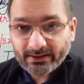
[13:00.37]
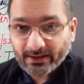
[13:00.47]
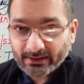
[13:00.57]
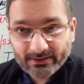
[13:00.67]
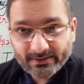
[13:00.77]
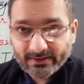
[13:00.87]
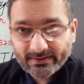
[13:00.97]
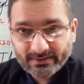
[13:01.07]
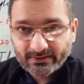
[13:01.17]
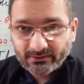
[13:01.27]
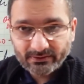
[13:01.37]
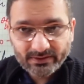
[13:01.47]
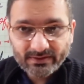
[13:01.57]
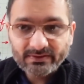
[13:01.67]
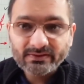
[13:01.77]
hell, this
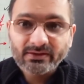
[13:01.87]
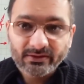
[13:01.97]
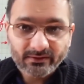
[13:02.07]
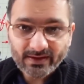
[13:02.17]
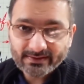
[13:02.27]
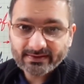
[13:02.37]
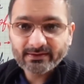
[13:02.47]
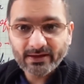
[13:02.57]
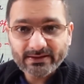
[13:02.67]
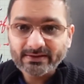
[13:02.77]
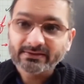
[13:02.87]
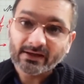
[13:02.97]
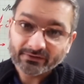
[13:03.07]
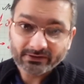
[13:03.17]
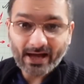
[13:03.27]
is crazy
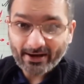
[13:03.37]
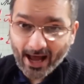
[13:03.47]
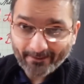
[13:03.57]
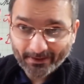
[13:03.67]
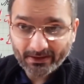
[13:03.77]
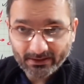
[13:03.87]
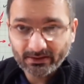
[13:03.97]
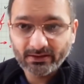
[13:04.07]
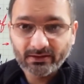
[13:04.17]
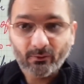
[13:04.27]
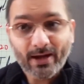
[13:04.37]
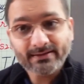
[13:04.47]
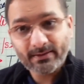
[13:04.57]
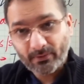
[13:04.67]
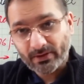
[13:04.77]
stuff. So that happened
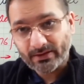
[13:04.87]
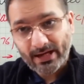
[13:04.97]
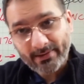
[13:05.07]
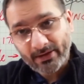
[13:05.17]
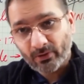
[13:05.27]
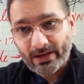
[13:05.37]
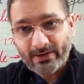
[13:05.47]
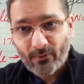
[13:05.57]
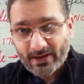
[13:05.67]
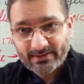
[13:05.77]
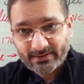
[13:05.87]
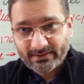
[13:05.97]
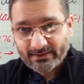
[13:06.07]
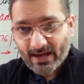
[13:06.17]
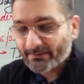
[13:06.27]
once upon a time, and only once this
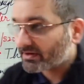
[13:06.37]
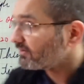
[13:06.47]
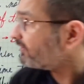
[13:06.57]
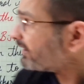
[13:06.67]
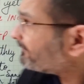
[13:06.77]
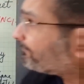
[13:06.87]
has happened. Okay.